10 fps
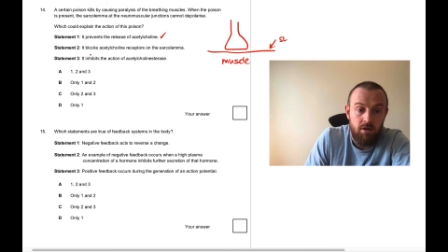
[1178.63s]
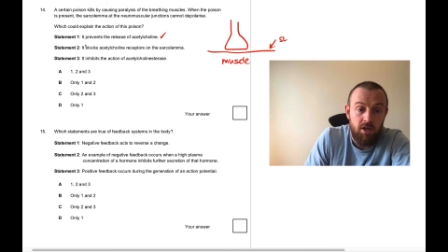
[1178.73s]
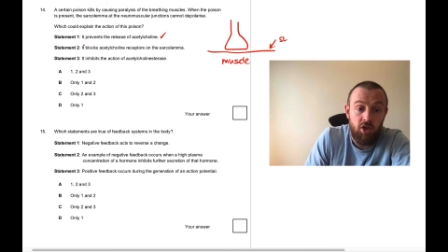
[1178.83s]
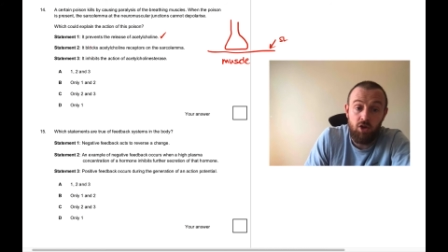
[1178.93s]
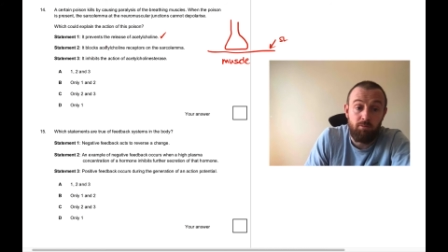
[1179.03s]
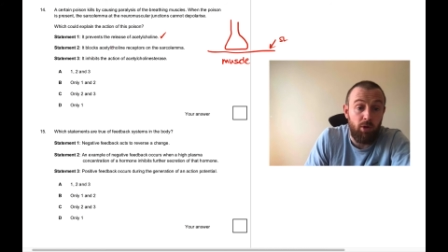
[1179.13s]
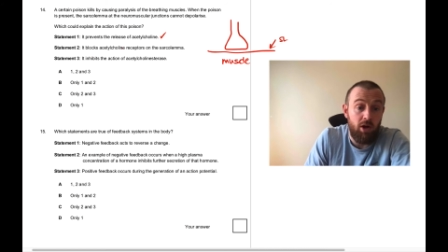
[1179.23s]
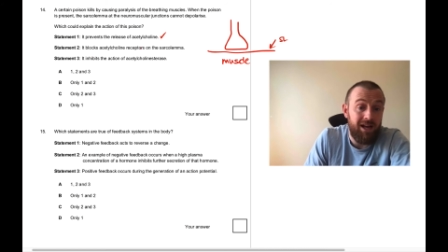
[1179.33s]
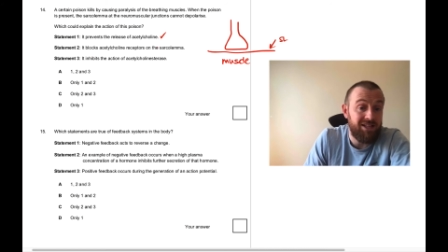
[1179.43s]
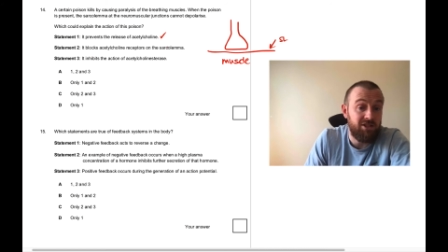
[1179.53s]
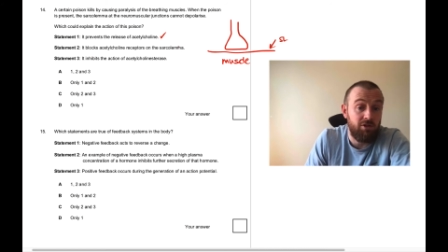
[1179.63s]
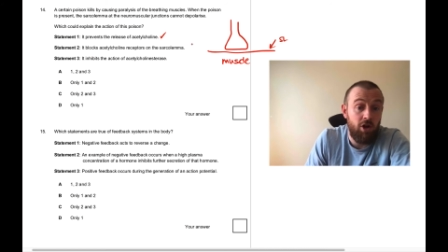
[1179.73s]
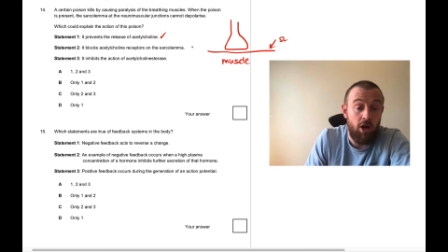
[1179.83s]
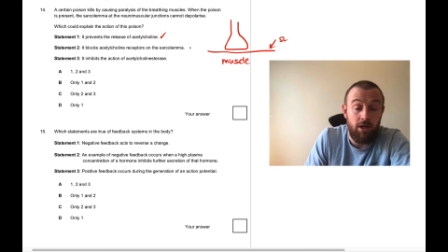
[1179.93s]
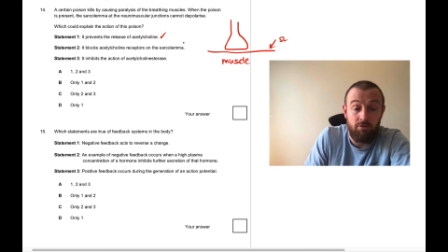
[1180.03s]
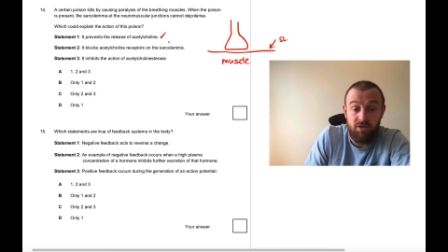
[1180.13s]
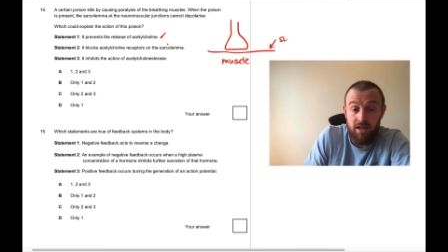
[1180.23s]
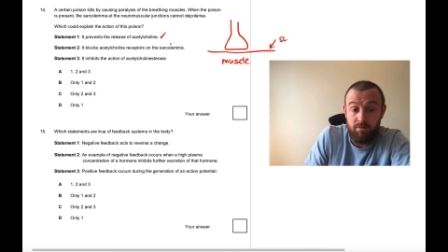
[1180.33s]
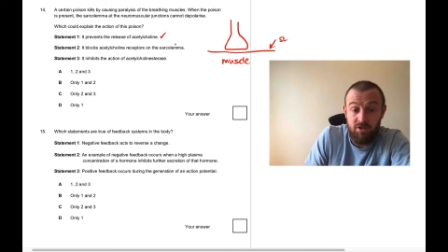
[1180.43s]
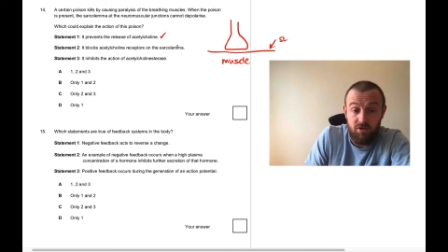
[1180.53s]
It could block acetylcholine
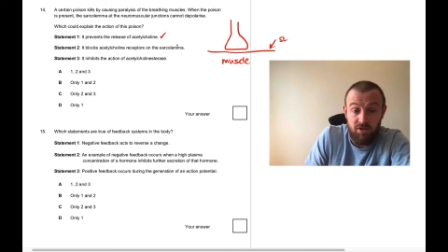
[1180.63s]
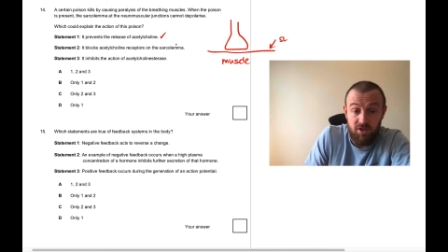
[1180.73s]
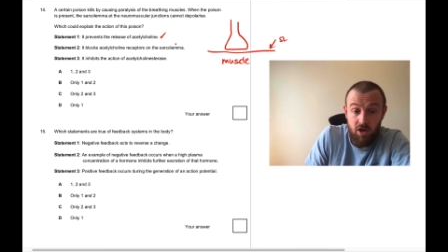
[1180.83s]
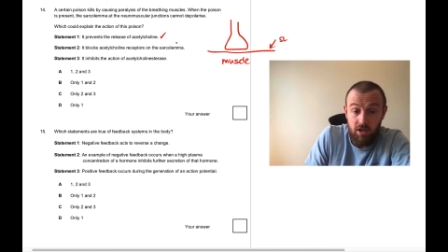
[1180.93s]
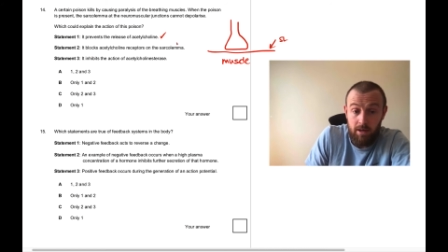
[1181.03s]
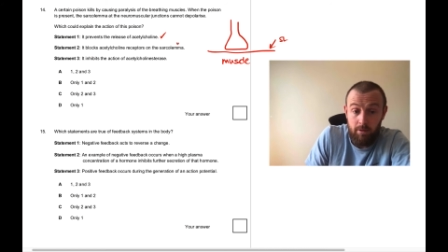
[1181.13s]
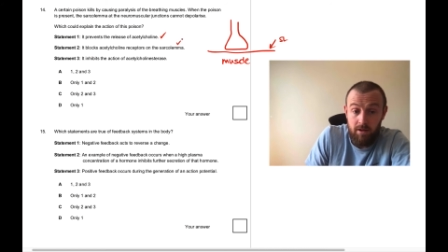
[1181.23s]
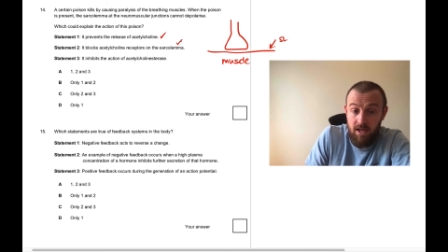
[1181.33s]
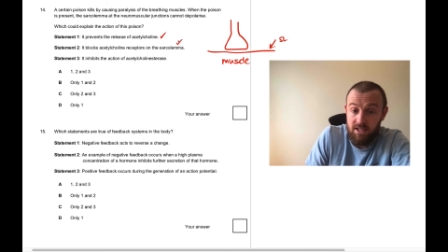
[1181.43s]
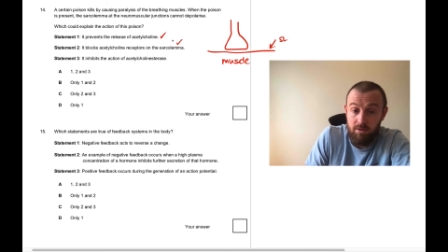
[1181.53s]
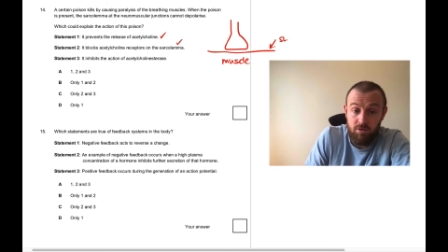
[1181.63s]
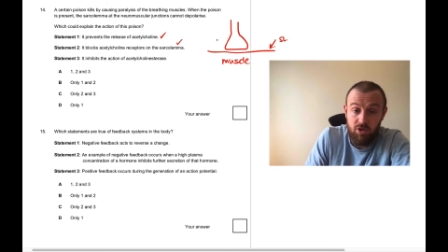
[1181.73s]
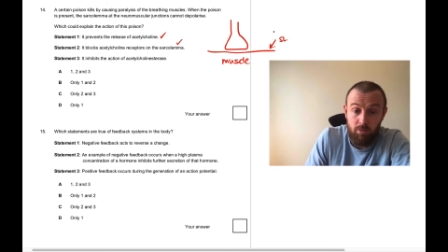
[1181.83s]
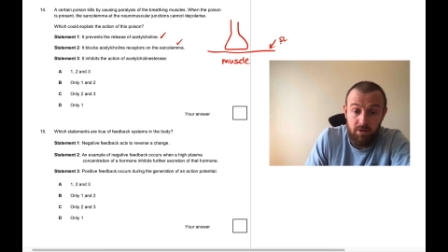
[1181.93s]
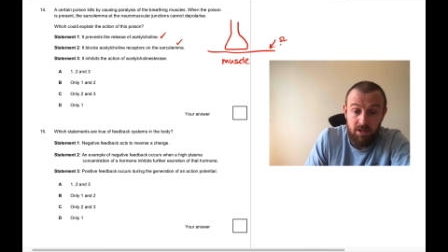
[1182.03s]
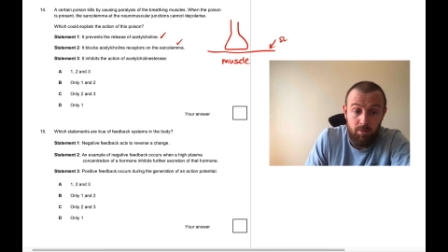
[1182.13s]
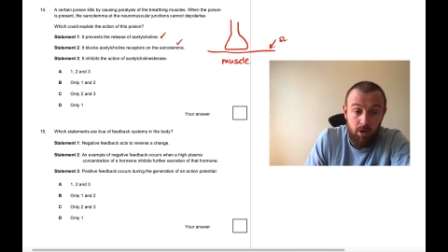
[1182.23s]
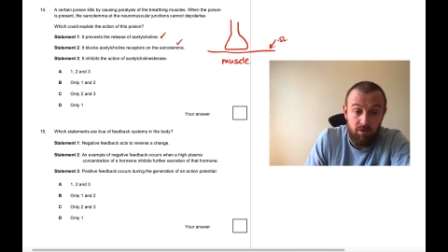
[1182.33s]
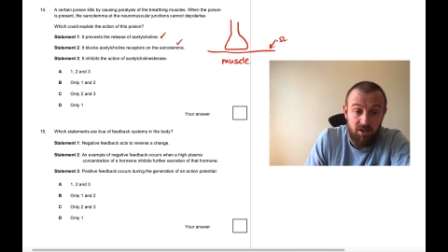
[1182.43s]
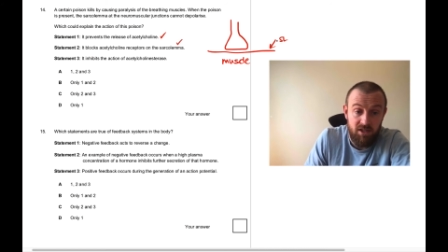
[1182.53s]
receptors on the sarcomere. Yes, that would stop it
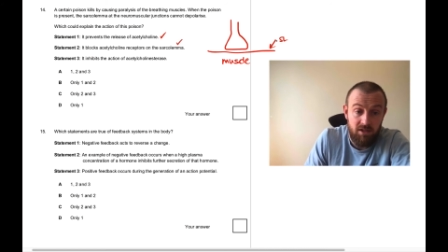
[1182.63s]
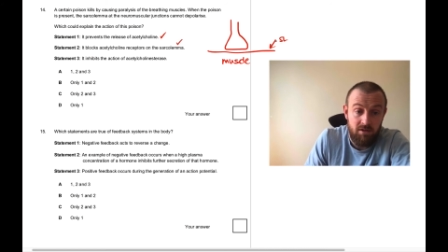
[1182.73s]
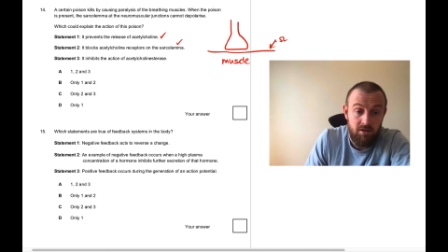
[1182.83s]
depolarizing.